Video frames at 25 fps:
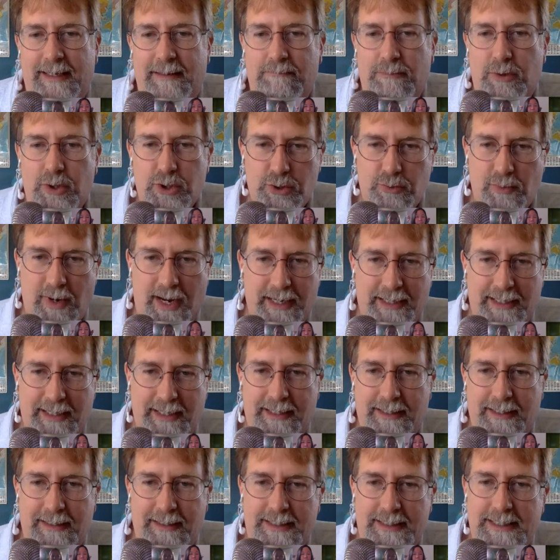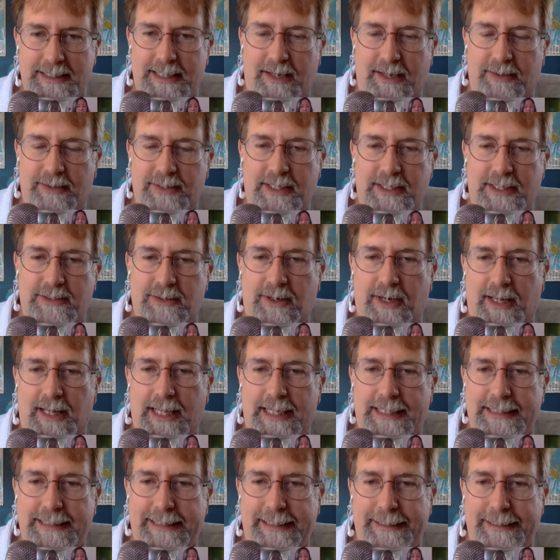and bushwhacking in southeastern
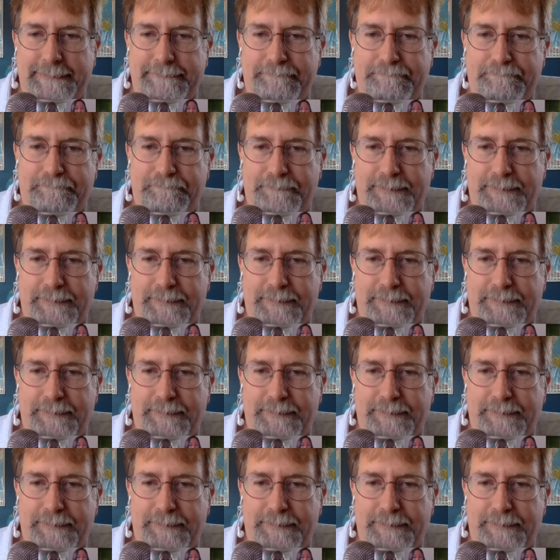Alaska.